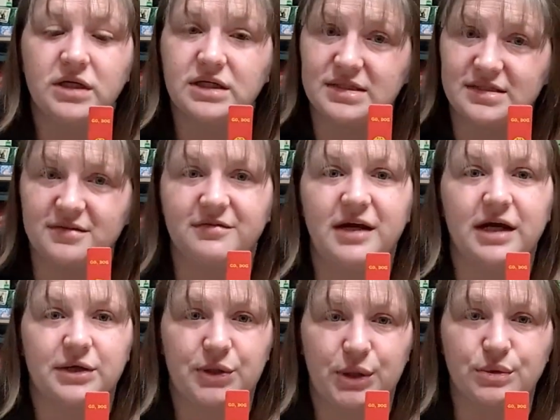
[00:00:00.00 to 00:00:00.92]
is in
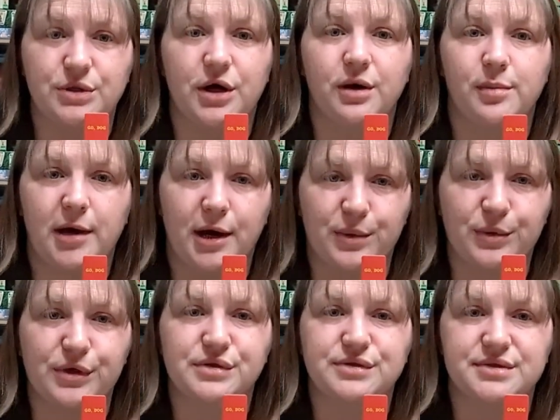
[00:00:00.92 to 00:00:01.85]
fact Go Dog
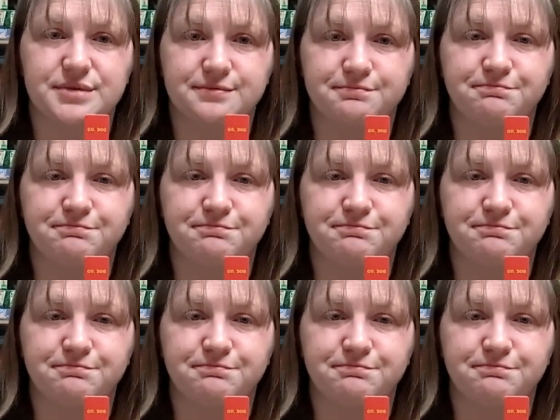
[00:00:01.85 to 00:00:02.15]
backwards.